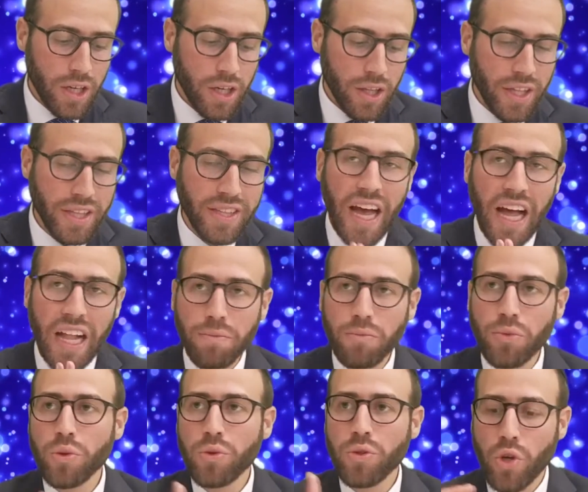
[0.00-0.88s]
the
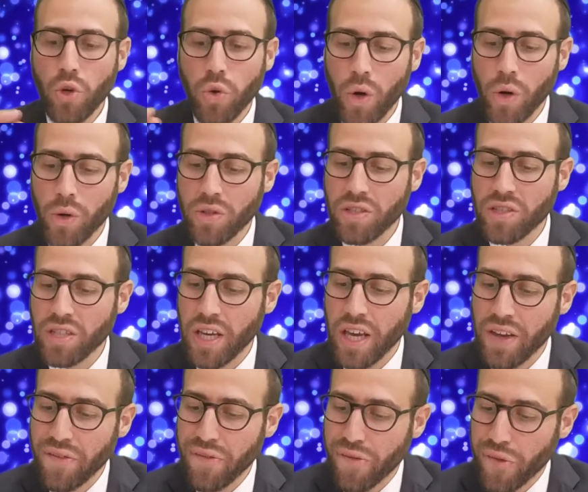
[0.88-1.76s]
Talmud quotes
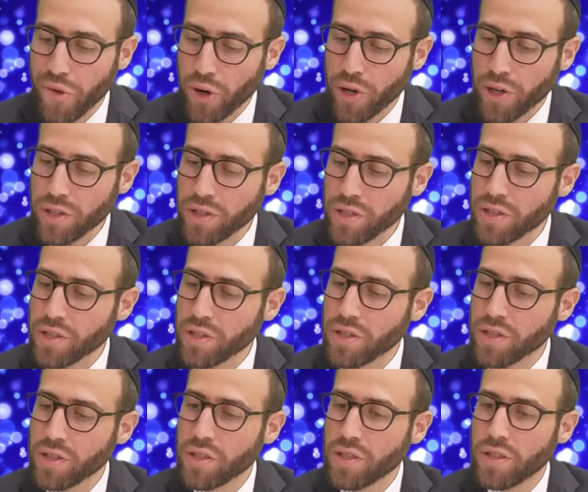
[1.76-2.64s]
a
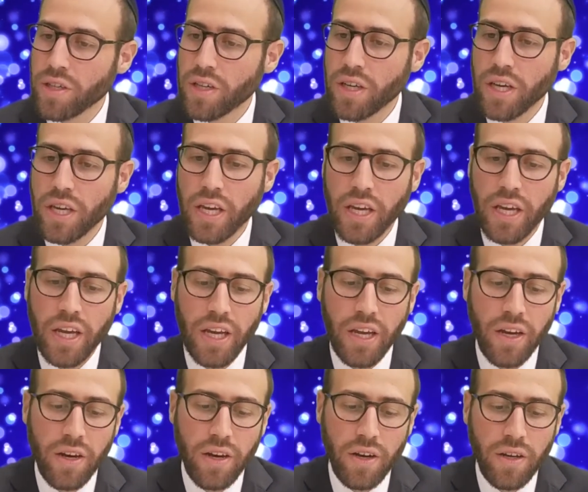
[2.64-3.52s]
verse
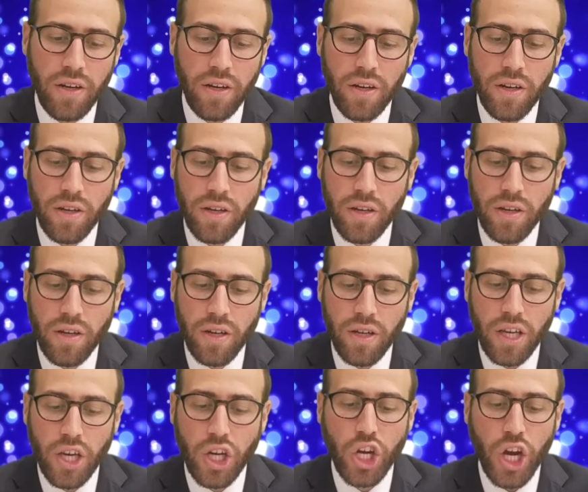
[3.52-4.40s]
in
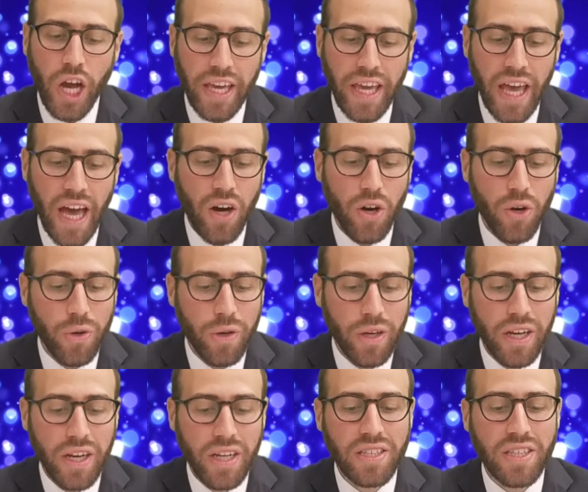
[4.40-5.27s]

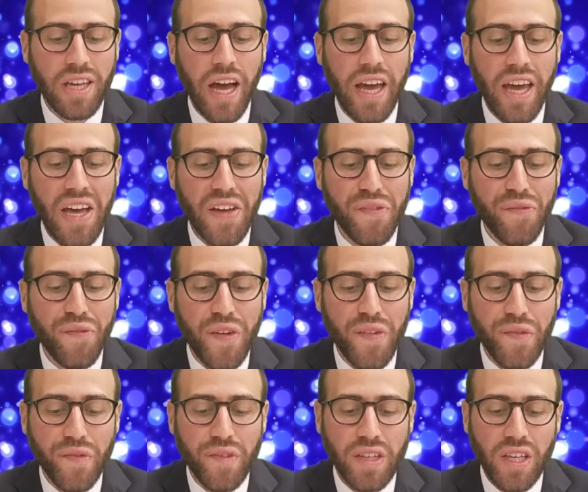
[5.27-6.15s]
Yeshayahu, in Isaiah
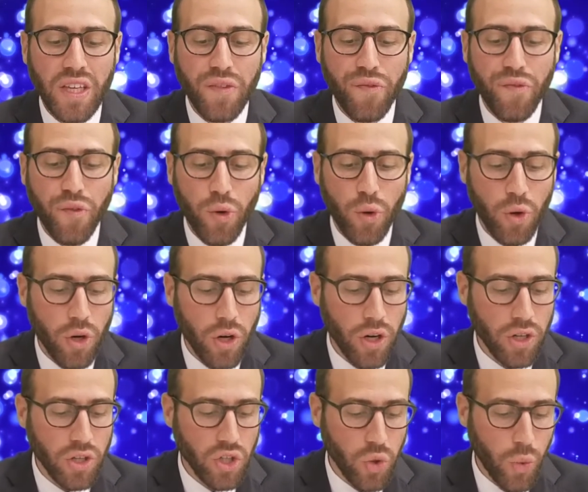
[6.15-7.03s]

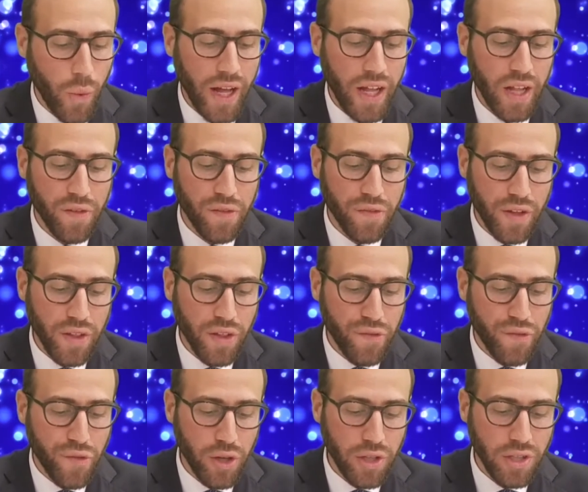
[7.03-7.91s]
54:12. And
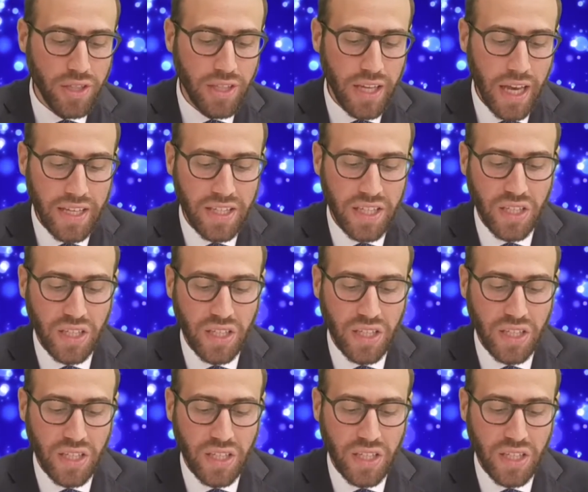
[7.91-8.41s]
the verse says